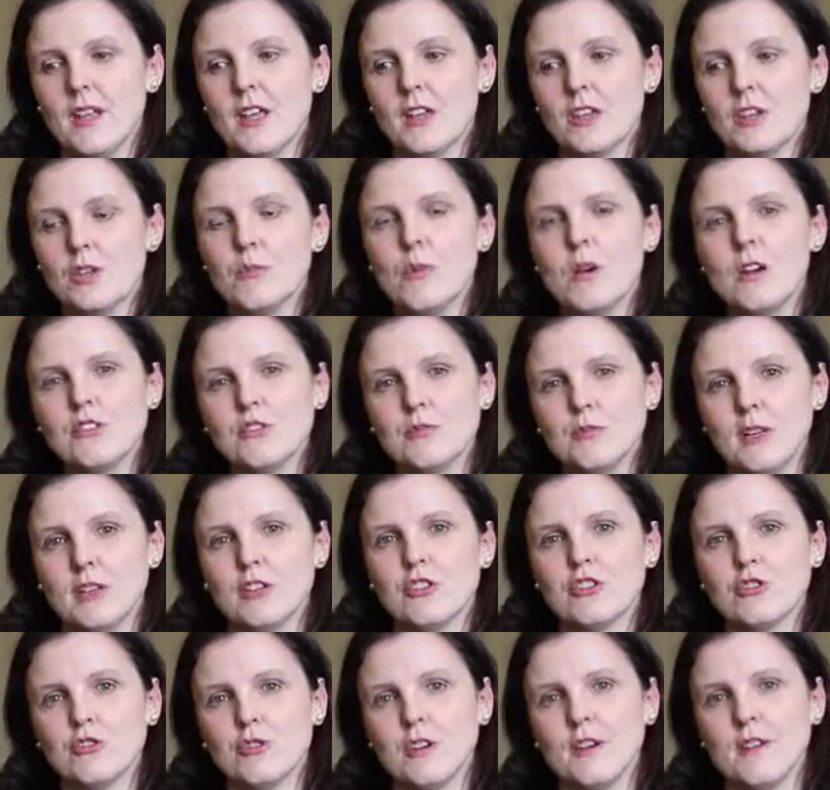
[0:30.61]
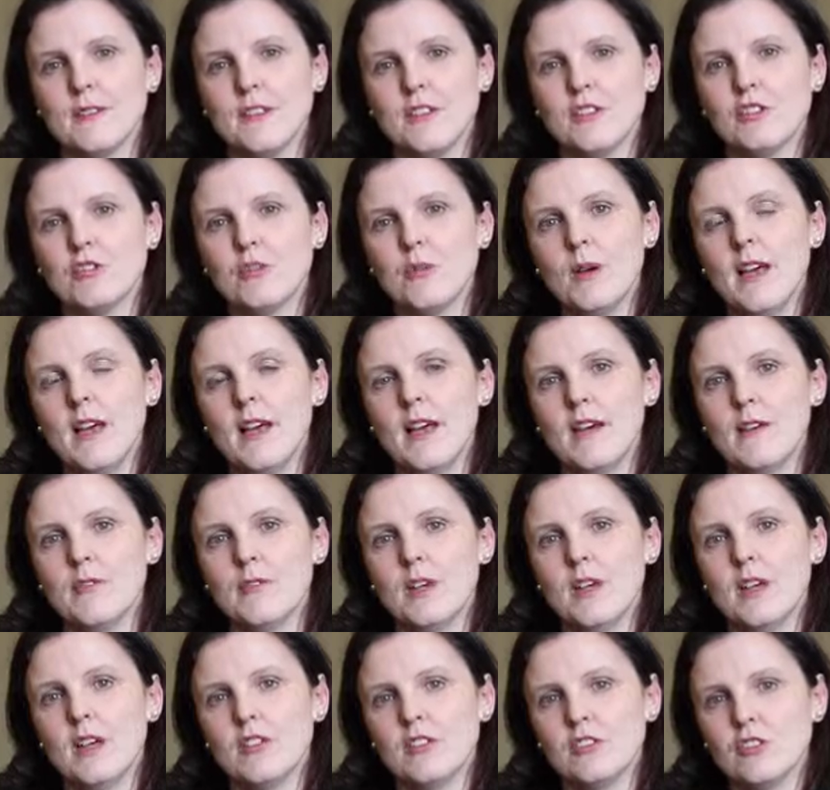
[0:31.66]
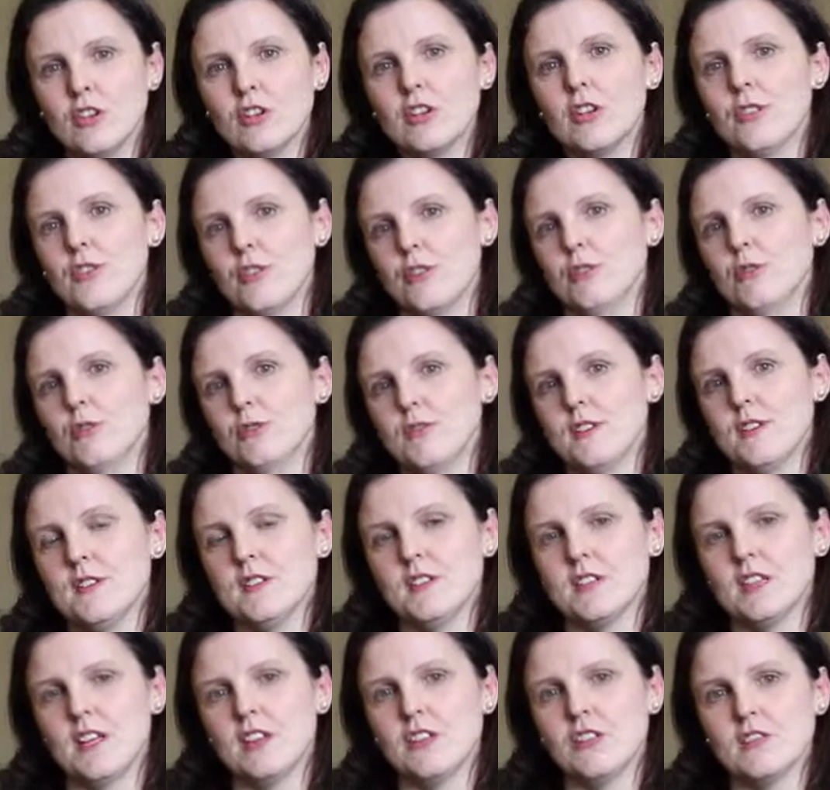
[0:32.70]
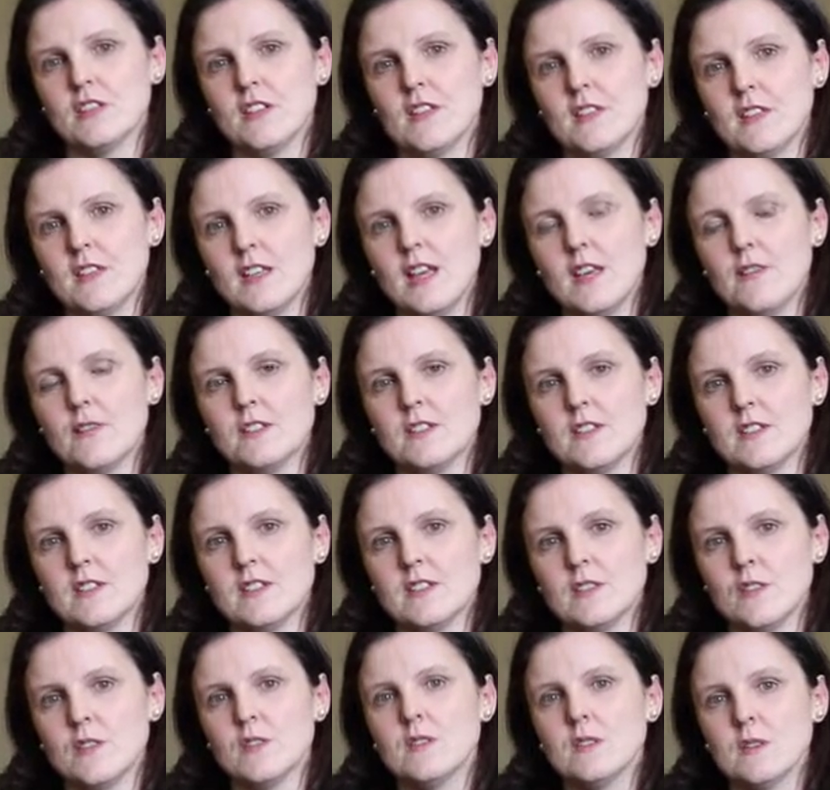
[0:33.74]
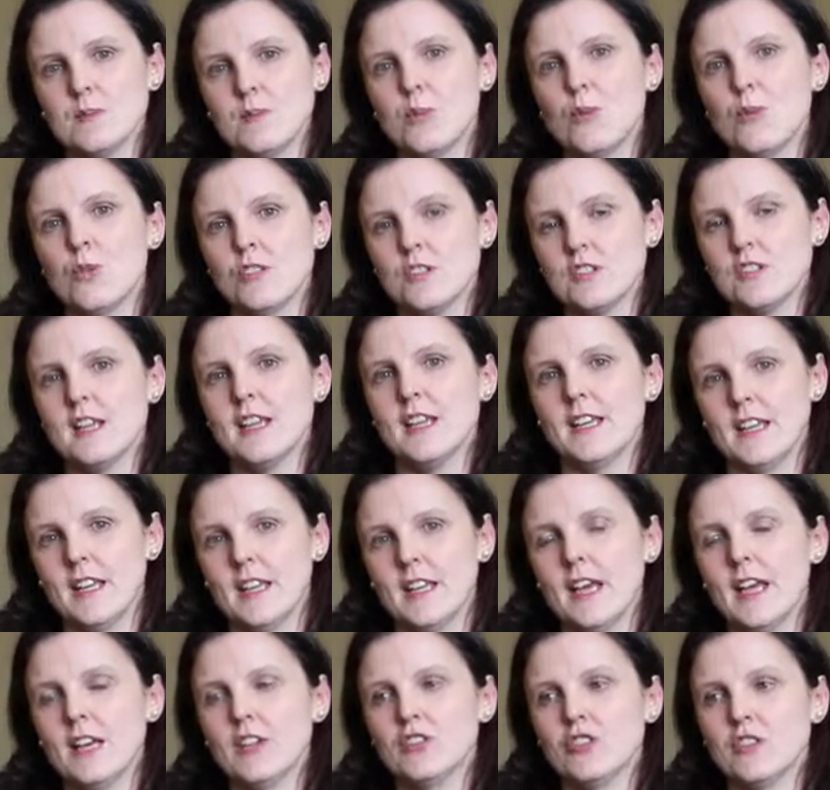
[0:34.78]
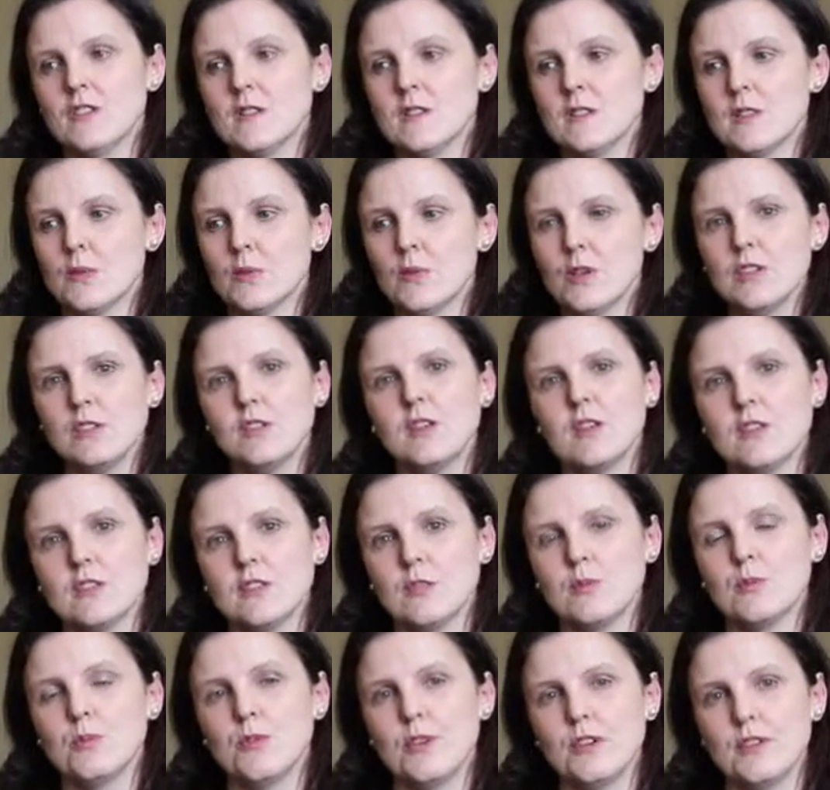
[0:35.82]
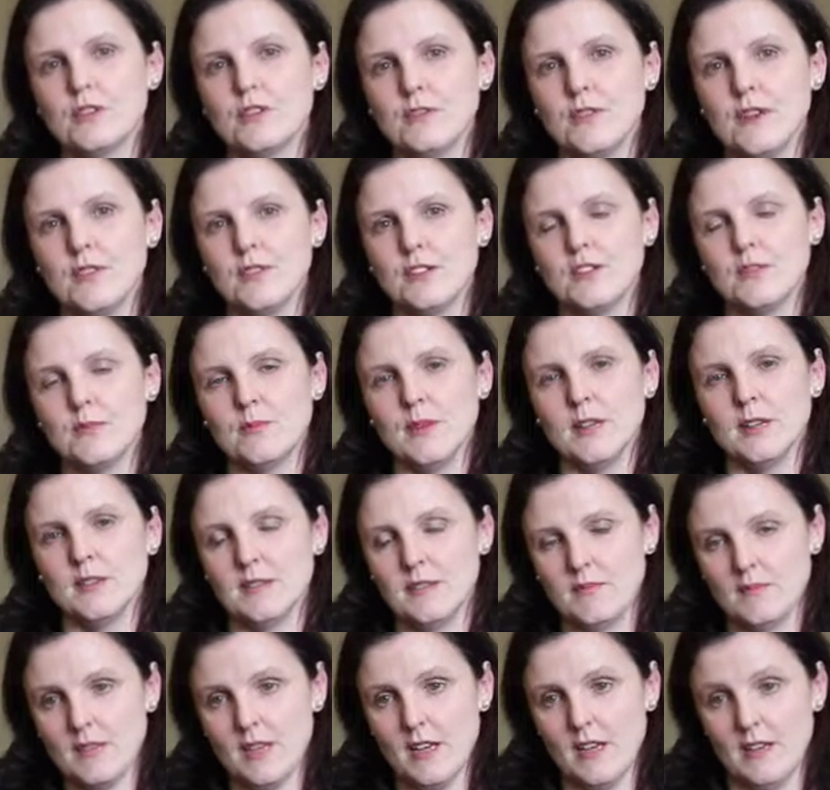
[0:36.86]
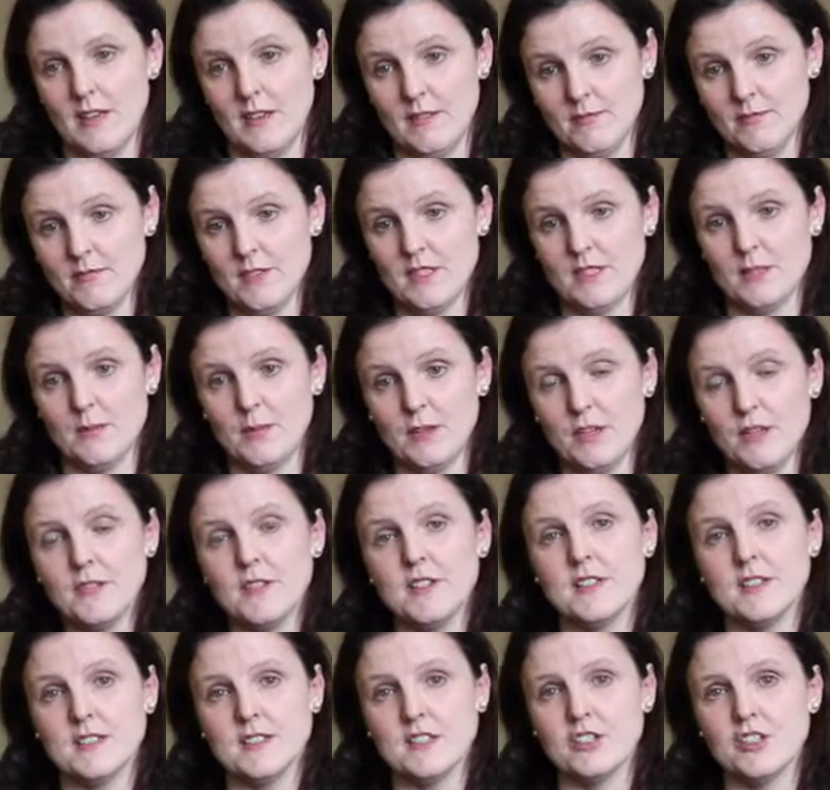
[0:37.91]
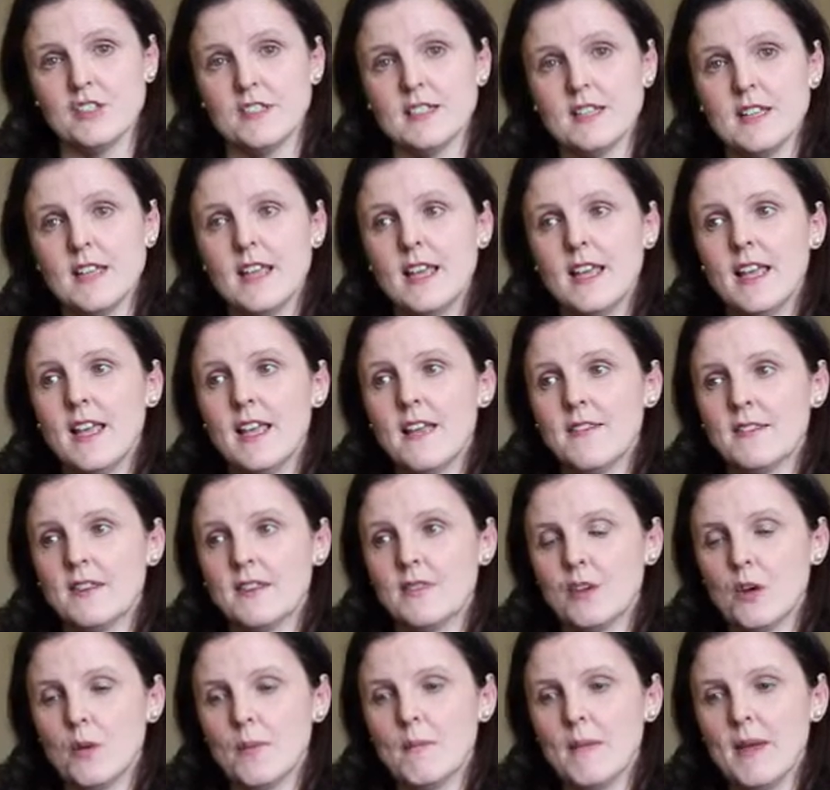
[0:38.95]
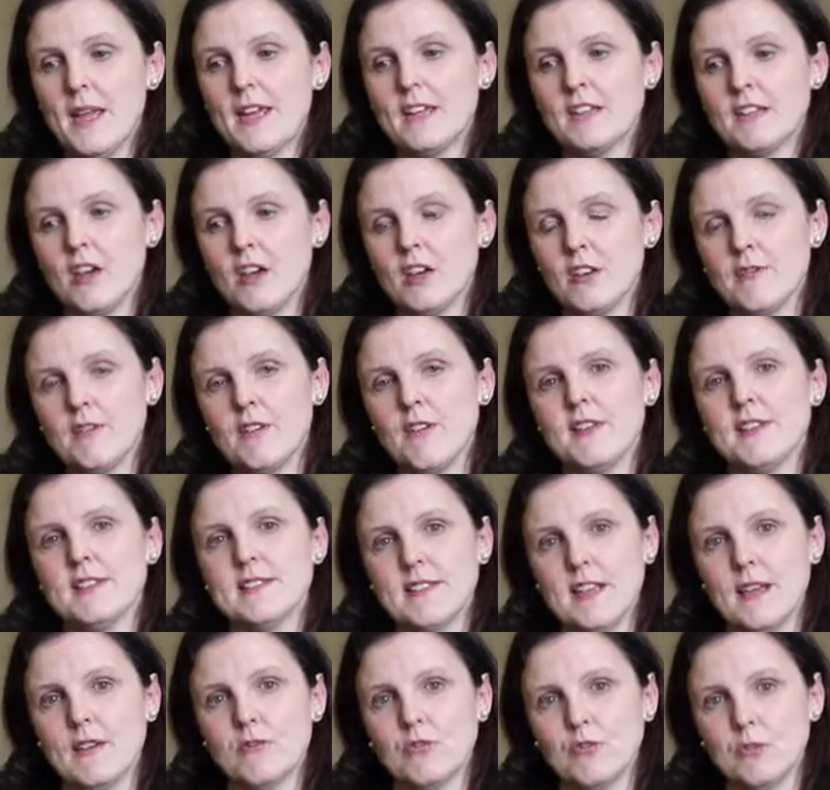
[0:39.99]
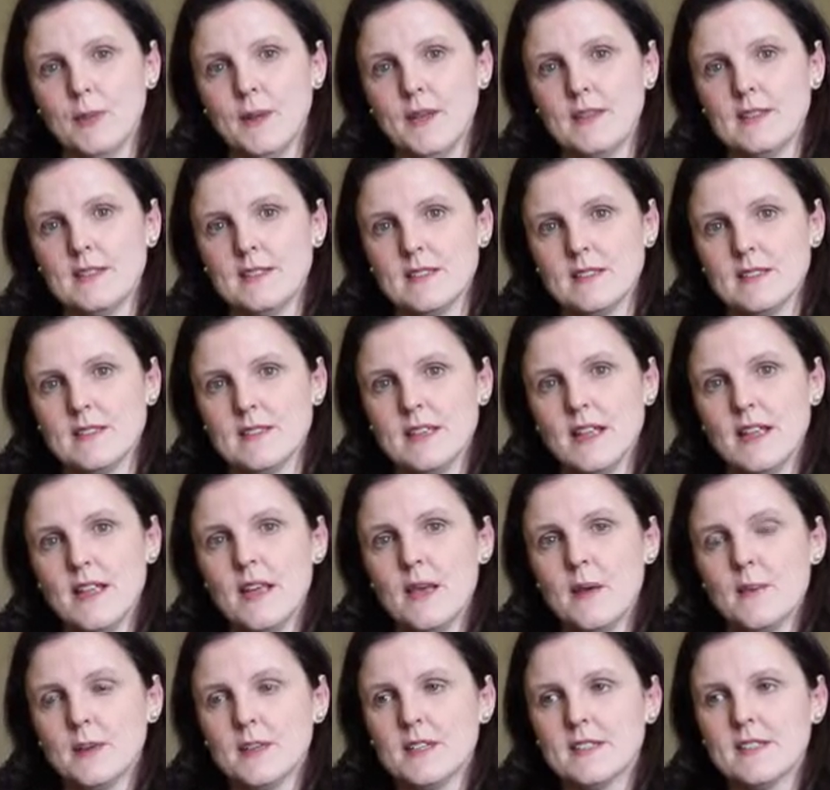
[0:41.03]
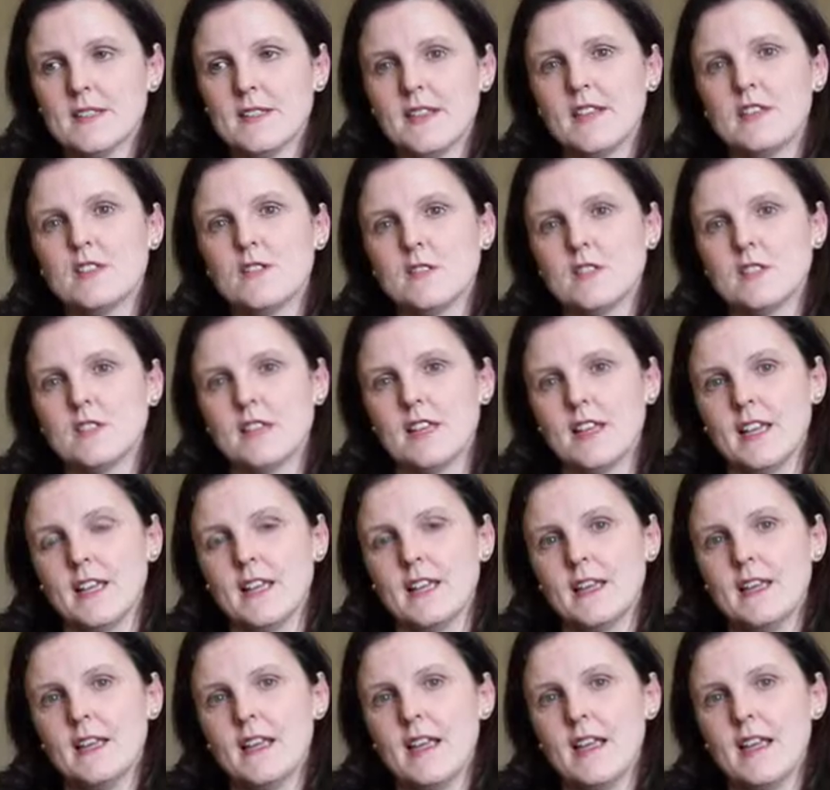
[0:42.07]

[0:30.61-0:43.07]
you want to make sure that you have done a thorough investigation, that the evidence does support taking action, so that when you get to the point of having to make disciplinary decisions, that they're made on a very sound basis. Because at the end of the day,